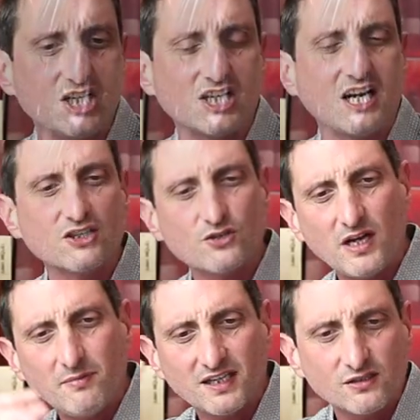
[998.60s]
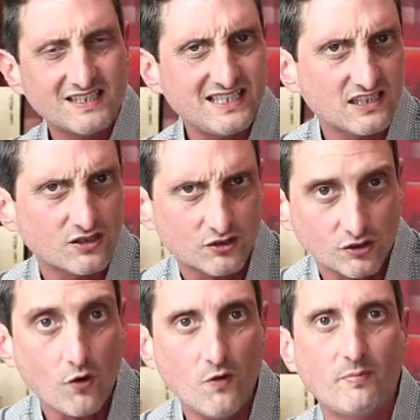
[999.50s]
dish entree, because this is
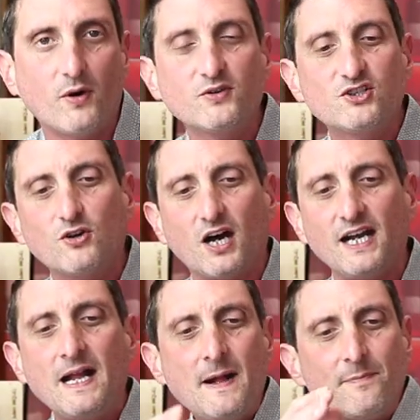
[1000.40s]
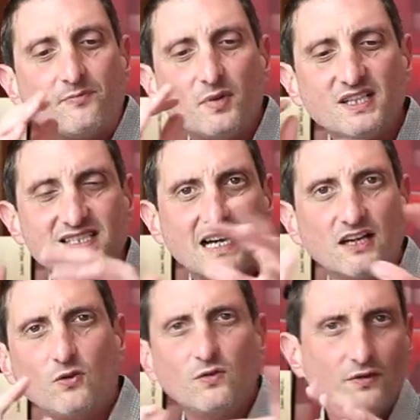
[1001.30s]
so bone dry, but it's
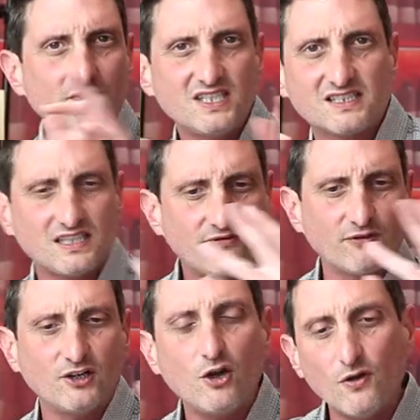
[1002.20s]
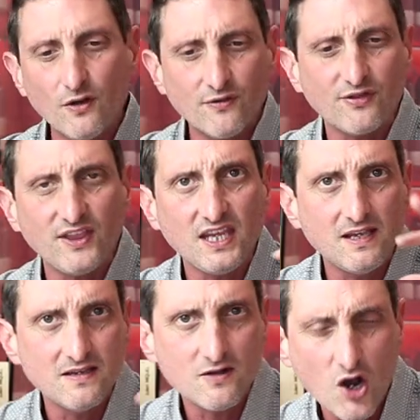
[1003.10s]
got all of these different
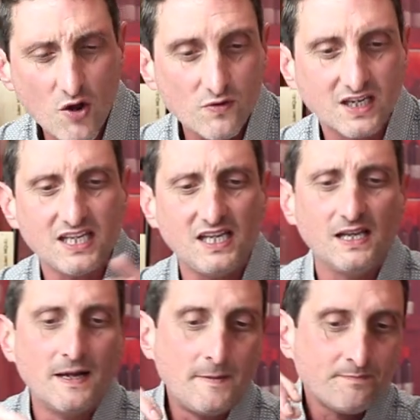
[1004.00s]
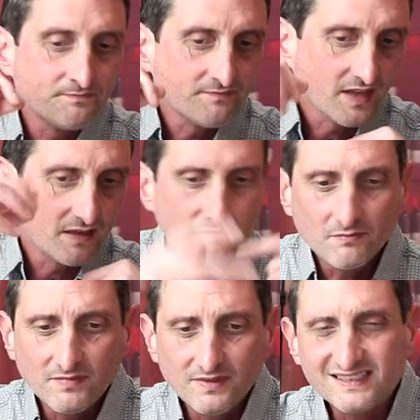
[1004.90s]
earthy, oaky,
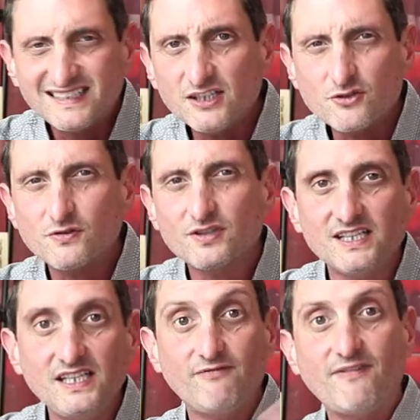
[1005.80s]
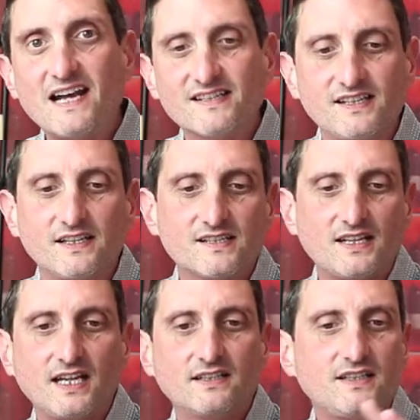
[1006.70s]
citrusy facets
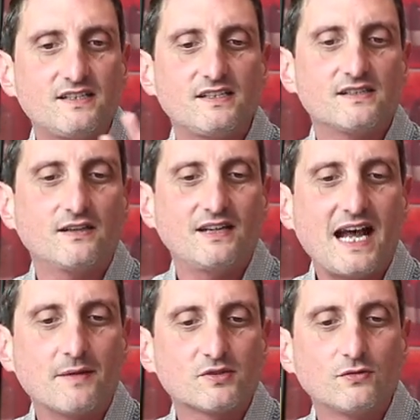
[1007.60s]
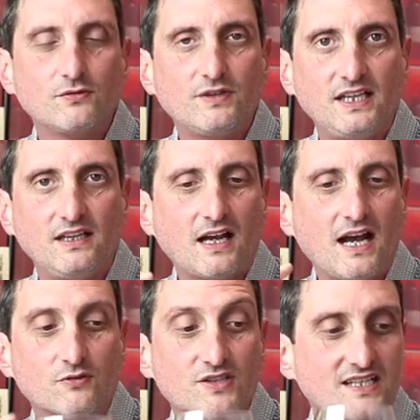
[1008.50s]
that this is an absolutely
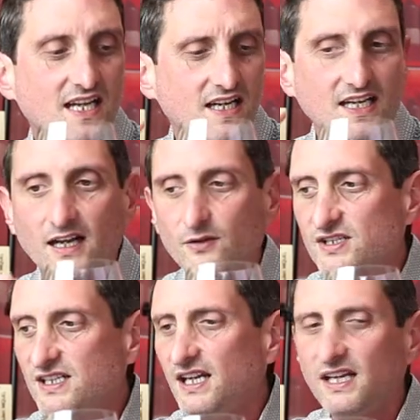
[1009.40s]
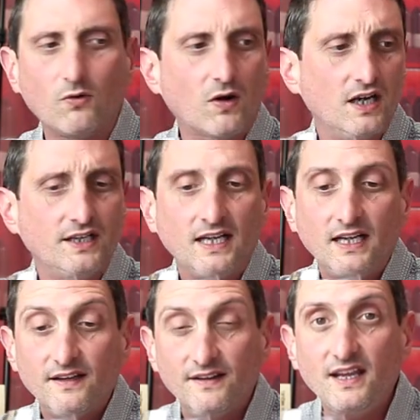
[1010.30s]
outstanding, outstanding wine.
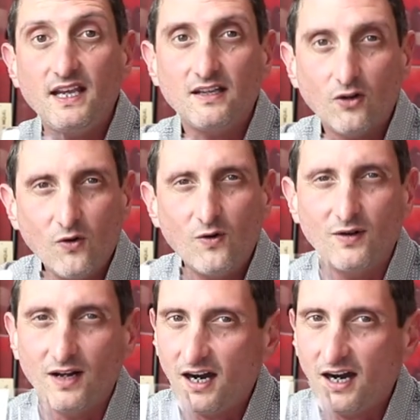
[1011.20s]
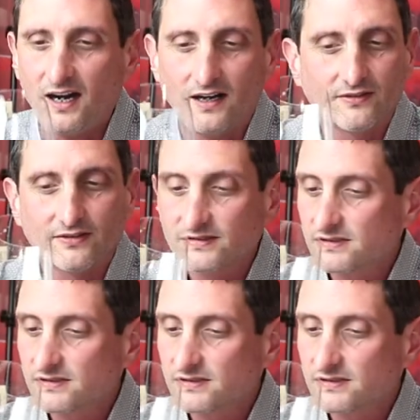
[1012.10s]
They all are